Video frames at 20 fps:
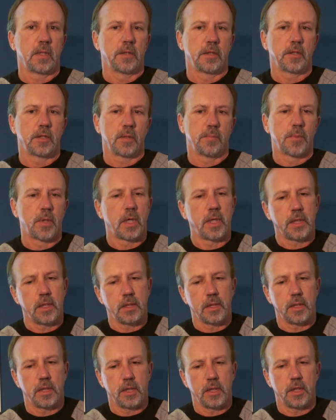and that the body
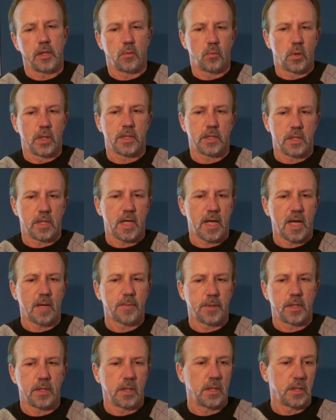that he had once
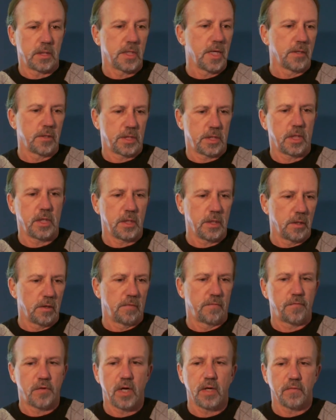inhabited is now sitting there
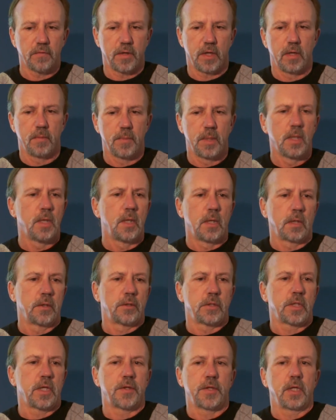in front of him, and
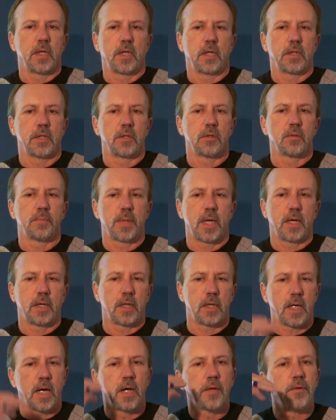there's nothing he can do about
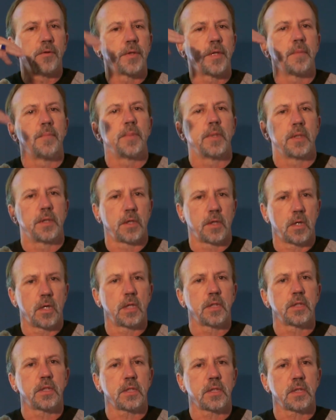it other than be the
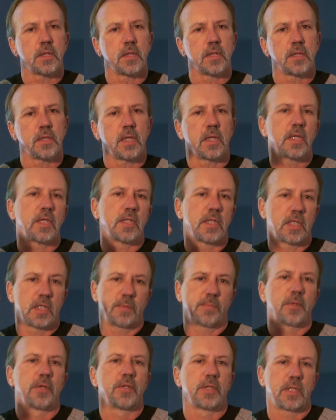consciousness that he's
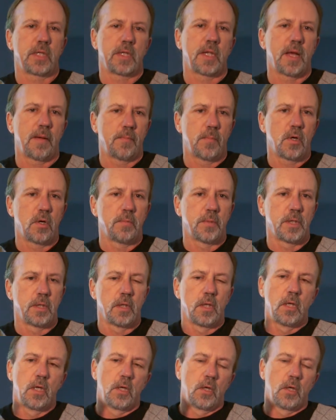experiencing that moment,